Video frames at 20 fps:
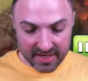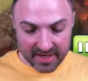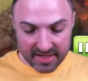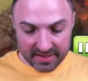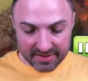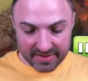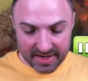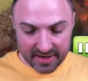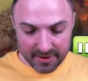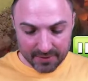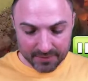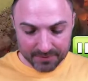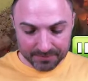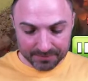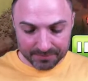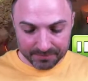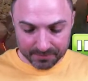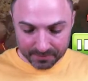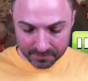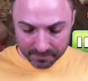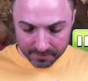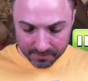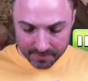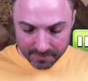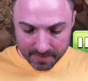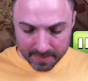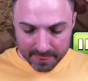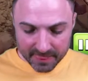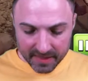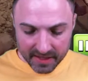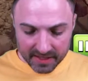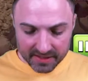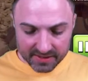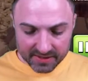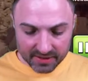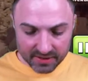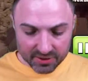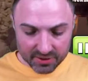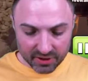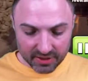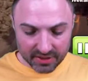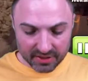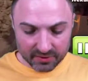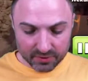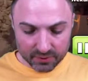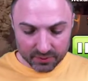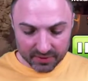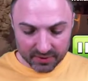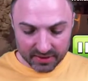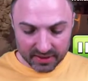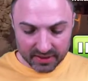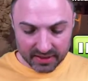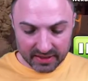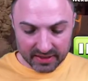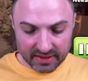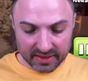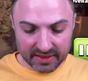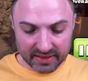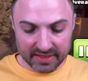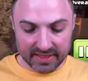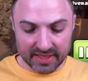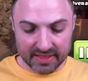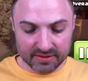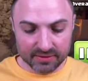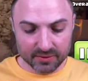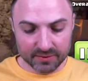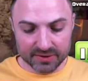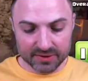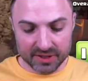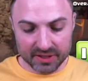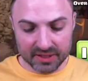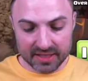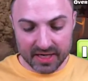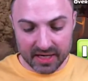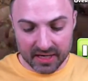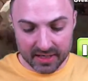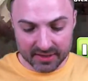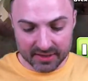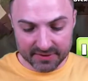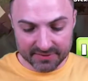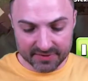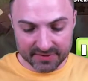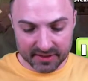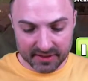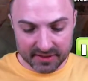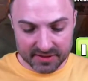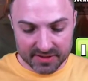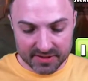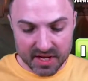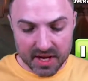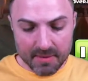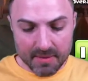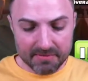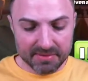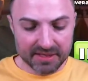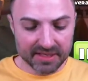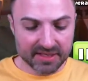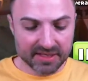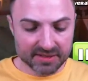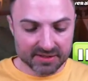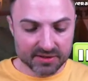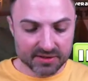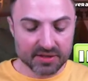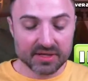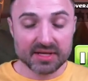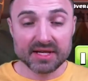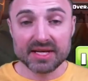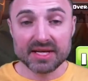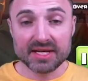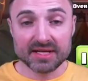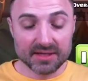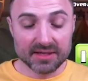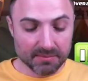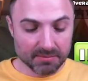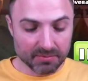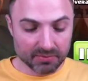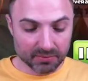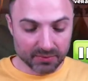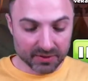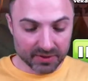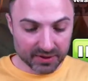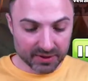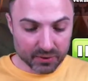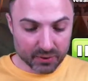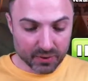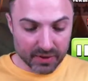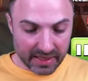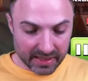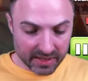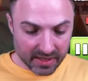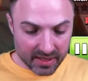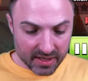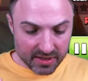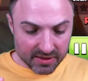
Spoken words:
Now, he's going to try to lure the clan castle, which he kind of does, but it gets eaten up really quick.